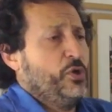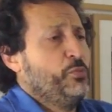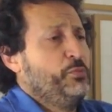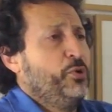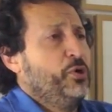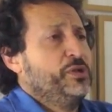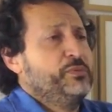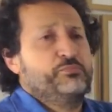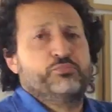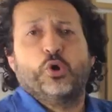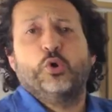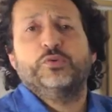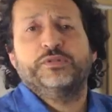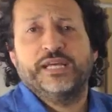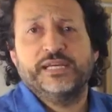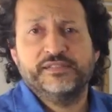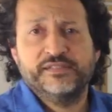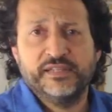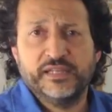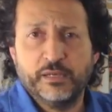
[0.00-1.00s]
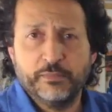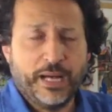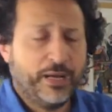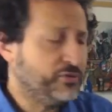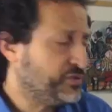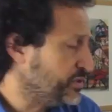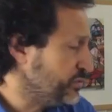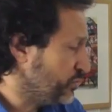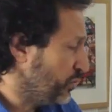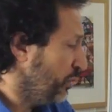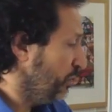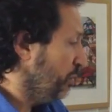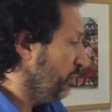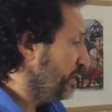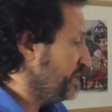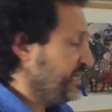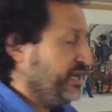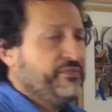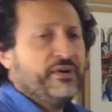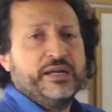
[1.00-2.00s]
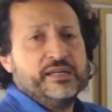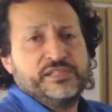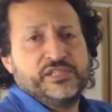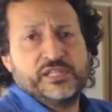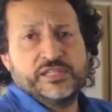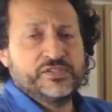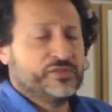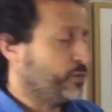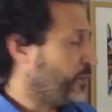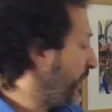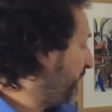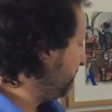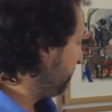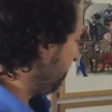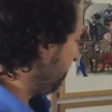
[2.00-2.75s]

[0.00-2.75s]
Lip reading: point protesting about it or whatever, it's just the way